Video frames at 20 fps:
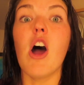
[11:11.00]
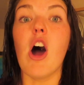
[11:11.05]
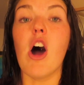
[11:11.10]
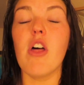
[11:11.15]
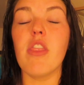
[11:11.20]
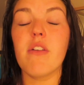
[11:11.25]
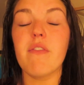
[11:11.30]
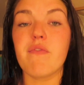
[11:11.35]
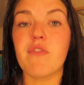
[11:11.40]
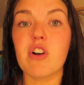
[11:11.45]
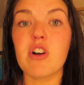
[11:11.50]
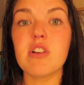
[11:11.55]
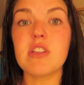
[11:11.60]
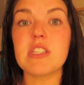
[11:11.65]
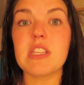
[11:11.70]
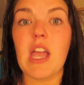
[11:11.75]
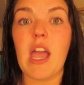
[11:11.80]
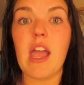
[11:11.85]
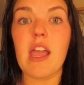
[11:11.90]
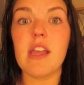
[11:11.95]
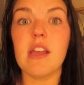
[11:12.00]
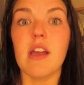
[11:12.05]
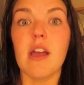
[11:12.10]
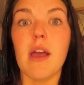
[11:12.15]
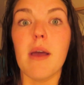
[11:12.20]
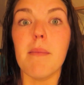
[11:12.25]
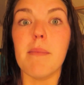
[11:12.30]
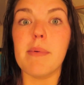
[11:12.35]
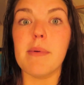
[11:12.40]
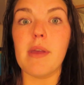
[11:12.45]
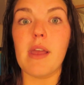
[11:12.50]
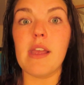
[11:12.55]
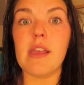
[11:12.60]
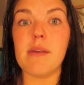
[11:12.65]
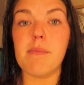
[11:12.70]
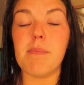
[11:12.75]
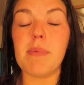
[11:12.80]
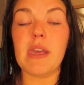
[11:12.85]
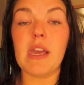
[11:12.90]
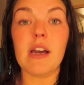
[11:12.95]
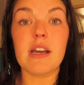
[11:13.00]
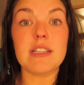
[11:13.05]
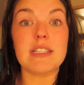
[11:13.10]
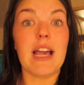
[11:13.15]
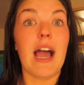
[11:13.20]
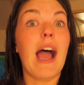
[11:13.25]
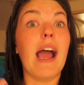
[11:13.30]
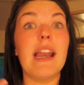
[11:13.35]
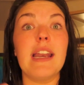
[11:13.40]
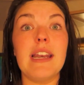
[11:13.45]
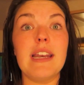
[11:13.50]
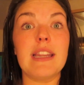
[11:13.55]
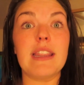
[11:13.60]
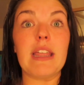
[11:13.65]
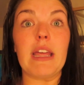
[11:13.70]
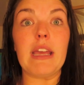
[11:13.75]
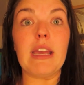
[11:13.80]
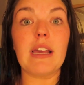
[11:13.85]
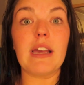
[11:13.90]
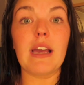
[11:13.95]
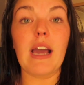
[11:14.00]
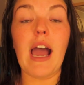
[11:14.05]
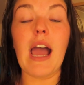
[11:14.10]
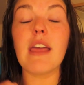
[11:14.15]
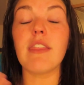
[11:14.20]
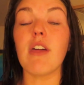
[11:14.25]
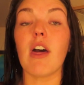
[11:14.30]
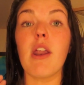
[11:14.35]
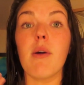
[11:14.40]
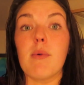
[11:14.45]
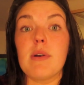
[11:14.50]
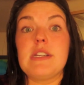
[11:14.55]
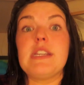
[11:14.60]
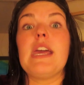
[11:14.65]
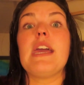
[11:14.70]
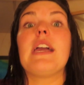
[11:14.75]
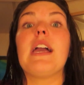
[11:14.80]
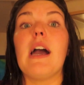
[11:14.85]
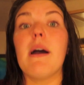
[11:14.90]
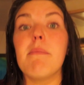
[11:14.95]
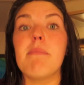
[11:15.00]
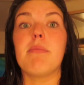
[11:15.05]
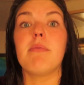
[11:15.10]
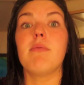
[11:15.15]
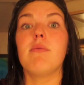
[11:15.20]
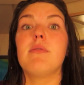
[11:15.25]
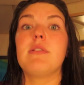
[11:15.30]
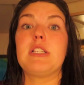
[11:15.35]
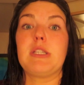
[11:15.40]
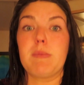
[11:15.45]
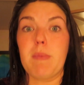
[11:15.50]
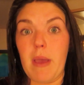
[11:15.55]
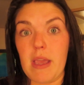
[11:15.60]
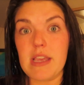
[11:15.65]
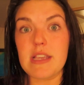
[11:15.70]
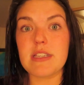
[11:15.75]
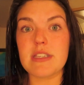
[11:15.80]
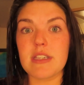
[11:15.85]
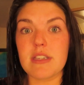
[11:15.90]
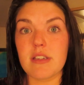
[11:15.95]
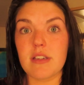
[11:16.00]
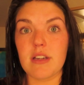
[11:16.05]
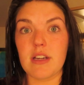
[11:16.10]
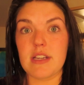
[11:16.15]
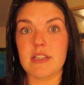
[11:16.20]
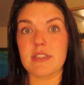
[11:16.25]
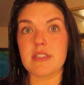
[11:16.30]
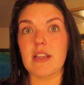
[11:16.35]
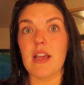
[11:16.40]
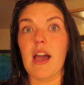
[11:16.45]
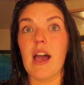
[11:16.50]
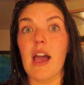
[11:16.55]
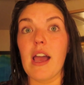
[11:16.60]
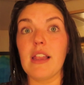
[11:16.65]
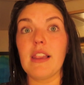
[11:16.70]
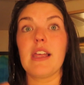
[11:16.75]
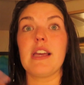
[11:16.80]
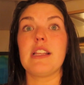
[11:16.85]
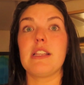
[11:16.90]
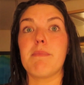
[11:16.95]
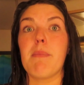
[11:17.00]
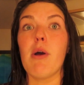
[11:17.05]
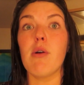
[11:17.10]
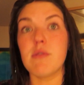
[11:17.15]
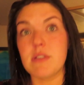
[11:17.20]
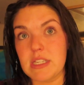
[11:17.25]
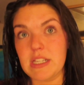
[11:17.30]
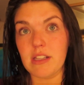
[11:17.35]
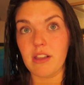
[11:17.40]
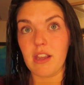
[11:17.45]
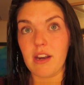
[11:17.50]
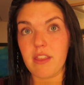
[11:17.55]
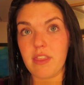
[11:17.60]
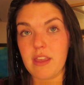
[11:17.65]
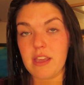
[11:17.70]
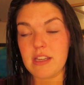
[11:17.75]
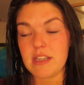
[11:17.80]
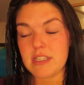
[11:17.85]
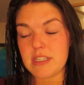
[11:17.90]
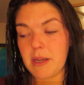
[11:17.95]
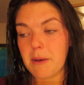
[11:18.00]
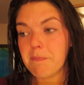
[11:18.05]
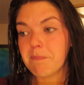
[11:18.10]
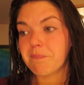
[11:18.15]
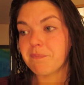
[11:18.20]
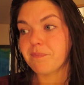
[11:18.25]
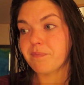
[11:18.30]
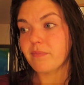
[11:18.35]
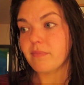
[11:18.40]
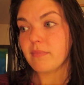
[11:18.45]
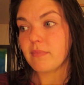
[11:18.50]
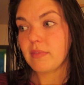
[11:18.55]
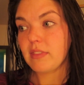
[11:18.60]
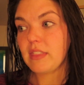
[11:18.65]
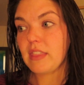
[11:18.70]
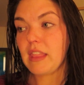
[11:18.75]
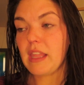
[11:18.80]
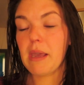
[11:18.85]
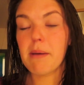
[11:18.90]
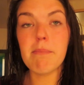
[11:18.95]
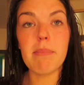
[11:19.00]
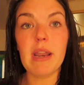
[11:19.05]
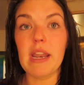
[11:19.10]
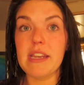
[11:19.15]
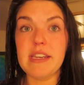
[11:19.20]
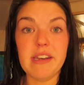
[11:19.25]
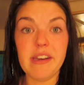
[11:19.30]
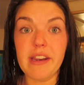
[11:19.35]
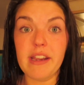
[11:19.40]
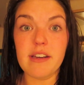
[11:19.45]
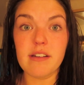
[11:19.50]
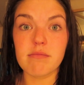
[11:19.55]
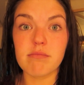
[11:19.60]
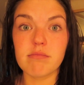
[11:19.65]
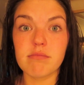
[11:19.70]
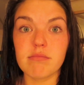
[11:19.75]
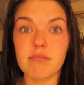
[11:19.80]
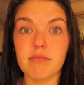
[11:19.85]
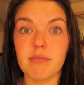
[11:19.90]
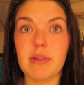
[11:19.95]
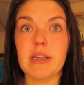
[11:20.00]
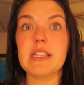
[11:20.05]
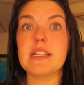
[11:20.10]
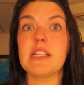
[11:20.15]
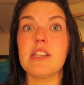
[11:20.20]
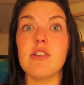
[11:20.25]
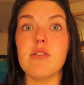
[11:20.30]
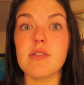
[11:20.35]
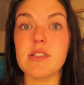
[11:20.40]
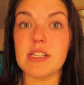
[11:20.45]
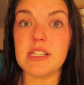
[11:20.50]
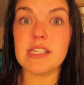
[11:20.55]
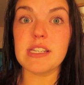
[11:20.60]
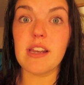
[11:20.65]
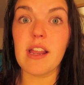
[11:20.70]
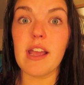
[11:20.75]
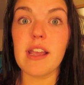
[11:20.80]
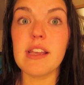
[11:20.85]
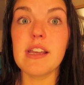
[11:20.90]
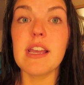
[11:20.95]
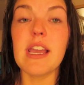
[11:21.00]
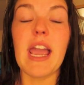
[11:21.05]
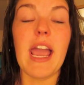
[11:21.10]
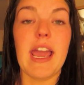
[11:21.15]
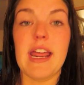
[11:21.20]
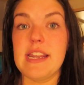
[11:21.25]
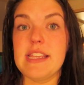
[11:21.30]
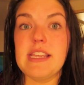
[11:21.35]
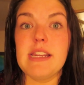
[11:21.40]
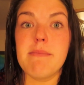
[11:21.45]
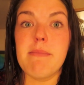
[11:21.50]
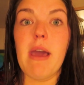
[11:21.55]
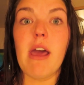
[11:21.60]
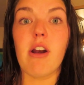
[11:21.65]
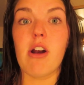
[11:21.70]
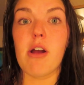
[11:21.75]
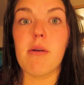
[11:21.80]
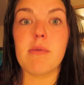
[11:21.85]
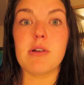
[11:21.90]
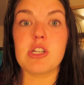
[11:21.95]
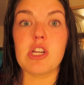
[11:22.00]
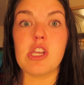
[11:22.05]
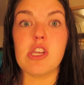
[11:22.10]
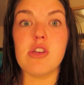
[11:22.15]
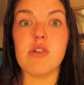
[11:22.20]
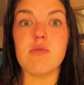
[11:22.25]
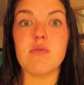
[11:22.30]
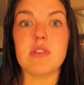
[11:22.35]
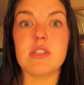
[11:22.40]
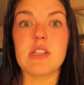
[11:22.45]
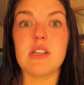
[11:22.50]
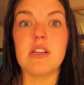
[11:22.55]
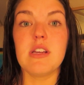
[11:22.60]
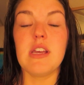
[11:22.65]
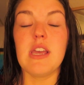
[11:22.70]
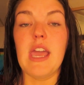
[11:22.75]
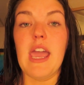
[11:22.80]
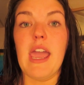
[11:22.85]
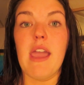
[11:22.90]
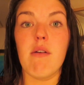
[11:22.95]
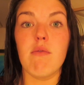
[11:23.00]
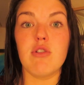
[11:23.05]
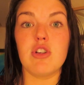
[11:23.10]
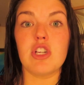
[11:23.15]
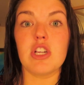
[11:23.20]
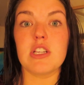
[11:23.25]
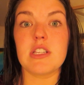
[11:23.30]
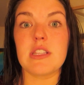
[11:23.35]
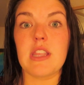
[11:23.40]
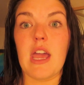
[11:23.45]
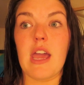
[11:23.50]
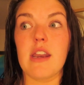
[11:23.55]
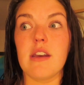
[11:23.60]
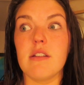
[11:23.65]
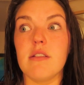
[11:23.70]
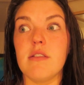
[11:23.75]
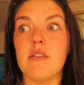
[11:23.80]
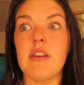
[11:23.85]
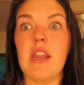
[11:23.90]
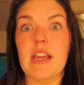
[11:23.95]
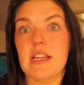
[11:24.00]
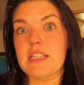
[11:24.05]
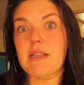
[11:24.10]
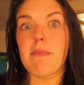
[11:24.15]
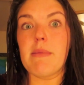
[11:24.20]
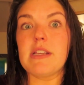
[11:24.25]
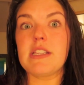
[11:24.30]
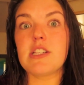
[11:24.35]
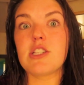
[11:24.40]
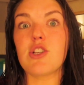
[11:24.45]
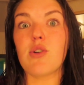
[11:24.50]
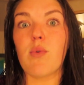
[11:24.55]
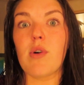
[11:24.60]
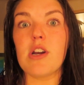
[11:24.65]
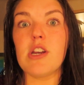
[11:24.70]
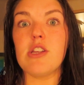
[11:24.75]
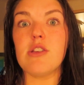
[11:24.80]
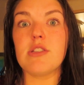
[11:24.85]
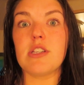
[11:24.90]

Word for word: on the first day because I thought I would take up space because I liked posting a lot of things, but I didn't. Because I used it today, and it didn't matter how much I used. It was just that next time my sister wanted to